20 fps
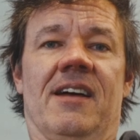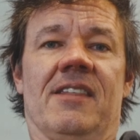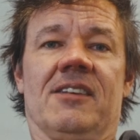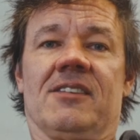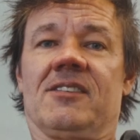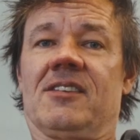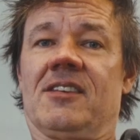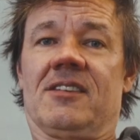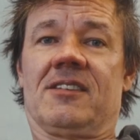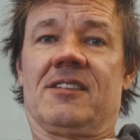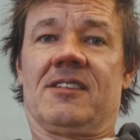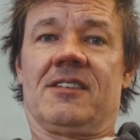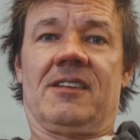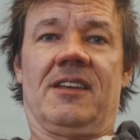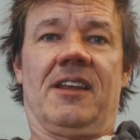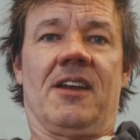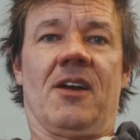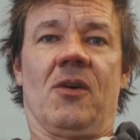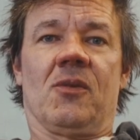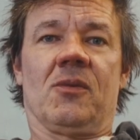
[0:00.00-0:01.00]
This is,
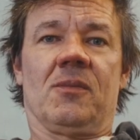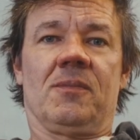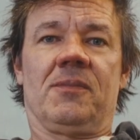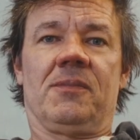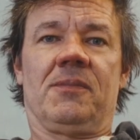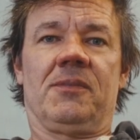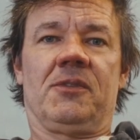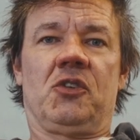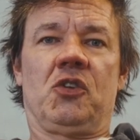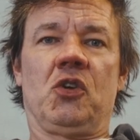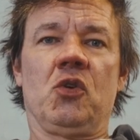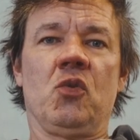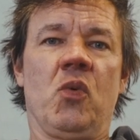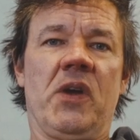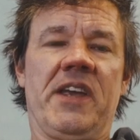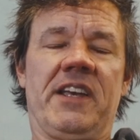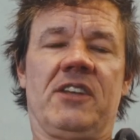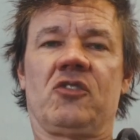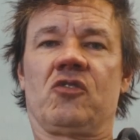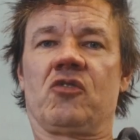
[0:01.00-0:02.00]
2
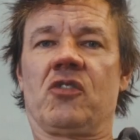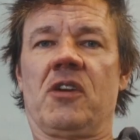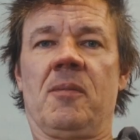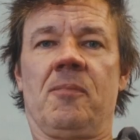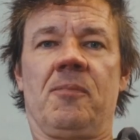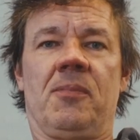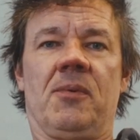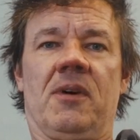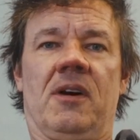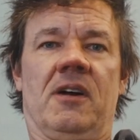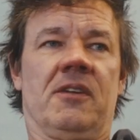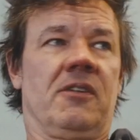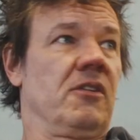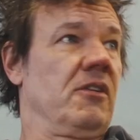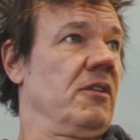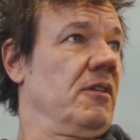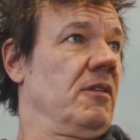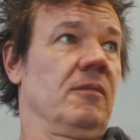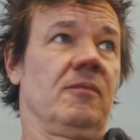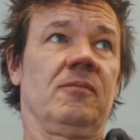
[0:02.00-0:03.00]
weeks trip
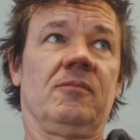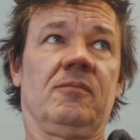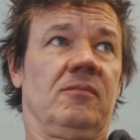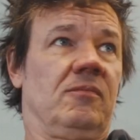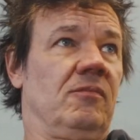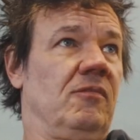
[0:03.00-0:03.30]
under